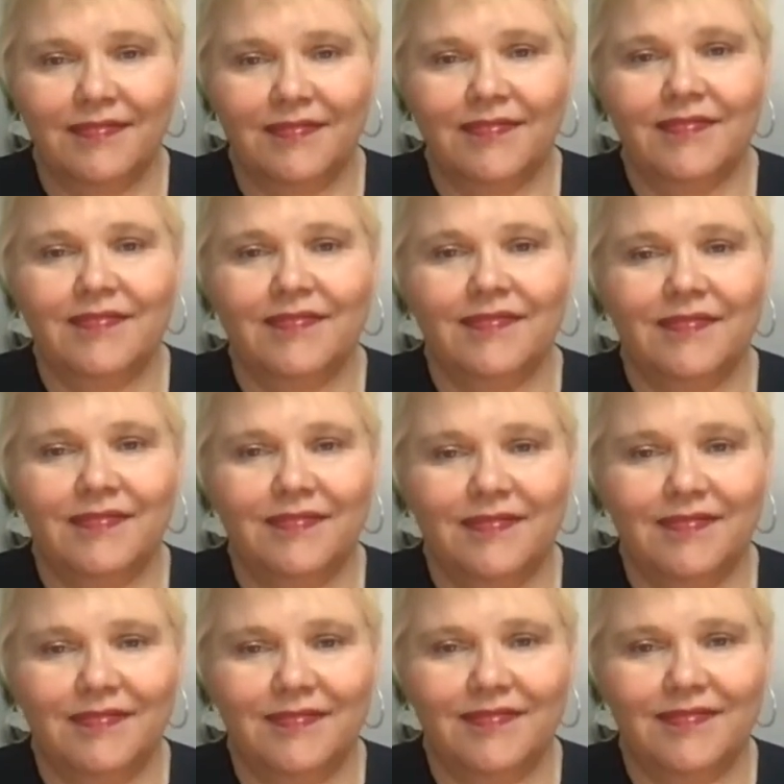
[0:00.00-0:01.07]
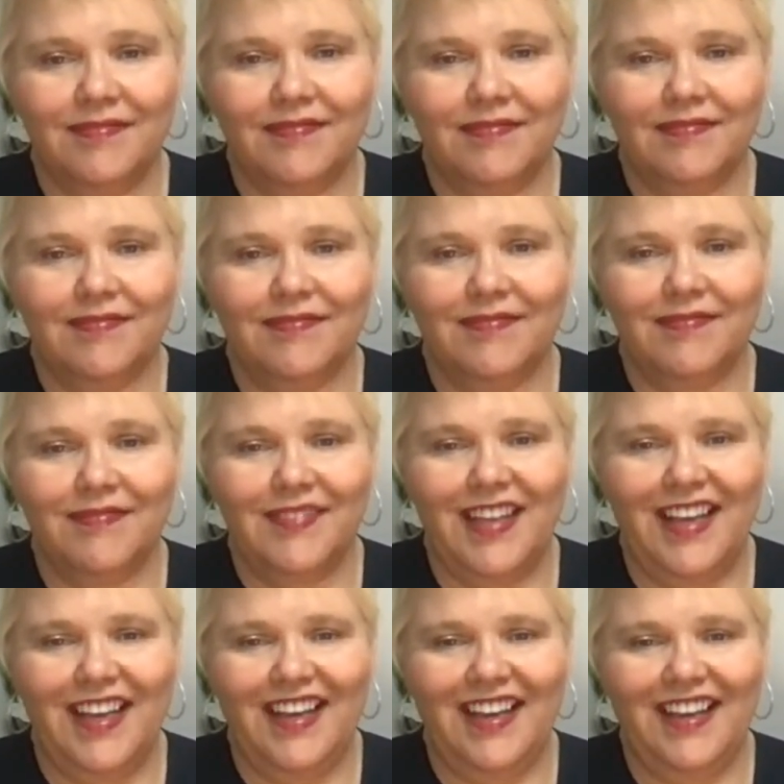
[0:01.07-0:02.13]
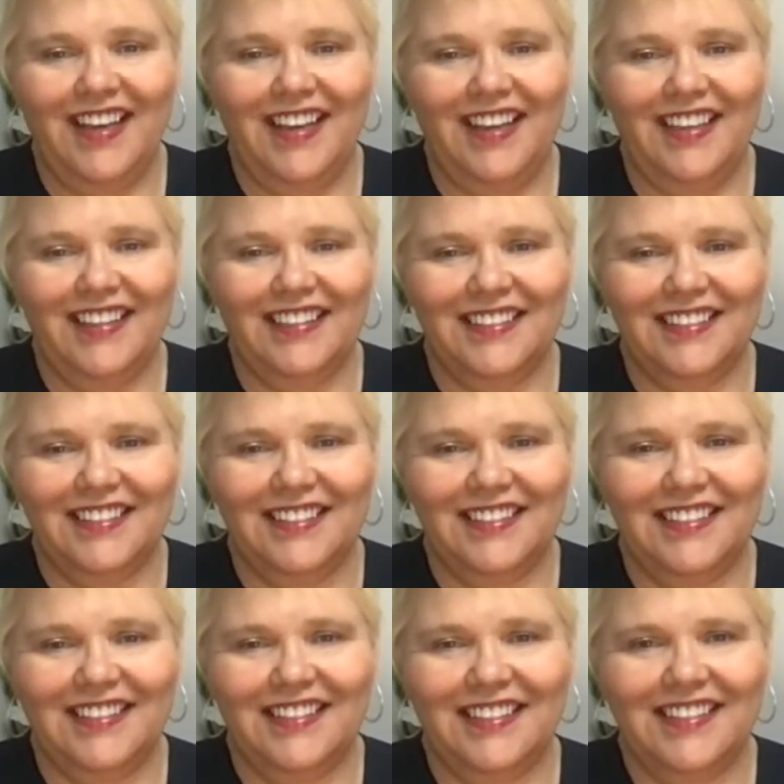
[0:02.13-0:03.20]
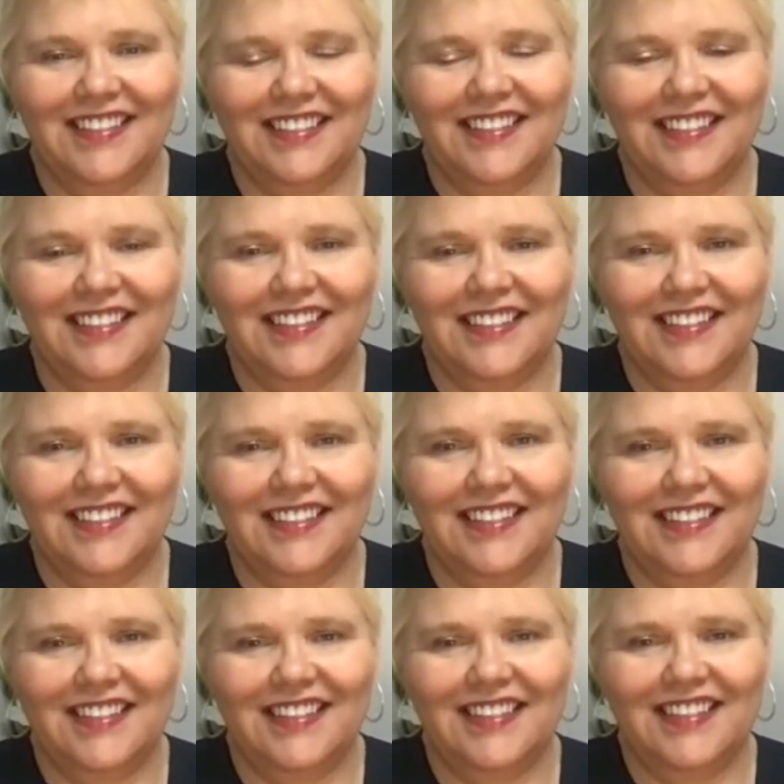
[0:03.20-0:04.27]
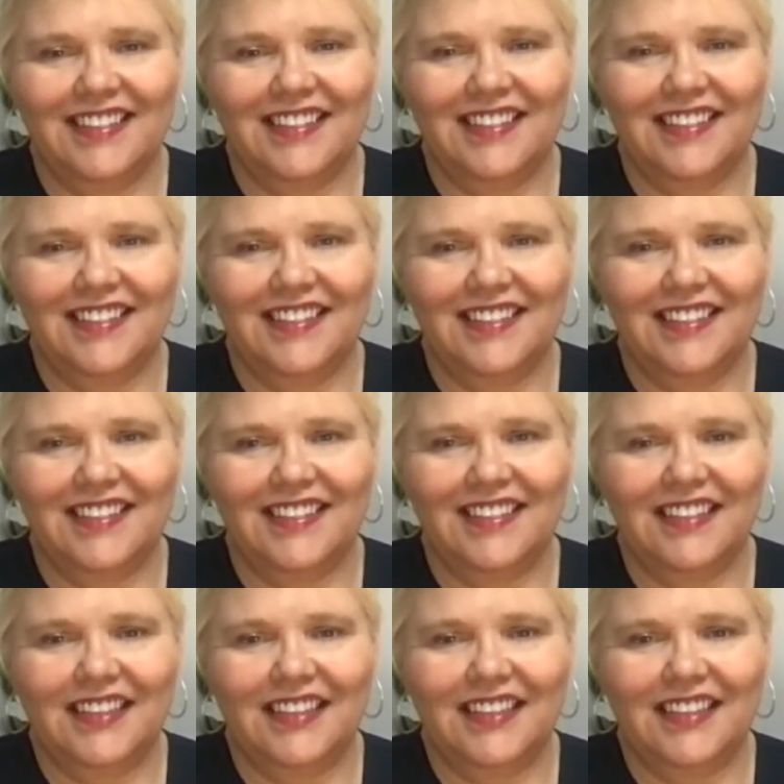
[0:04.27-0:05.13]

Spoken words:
This person isn't speaking.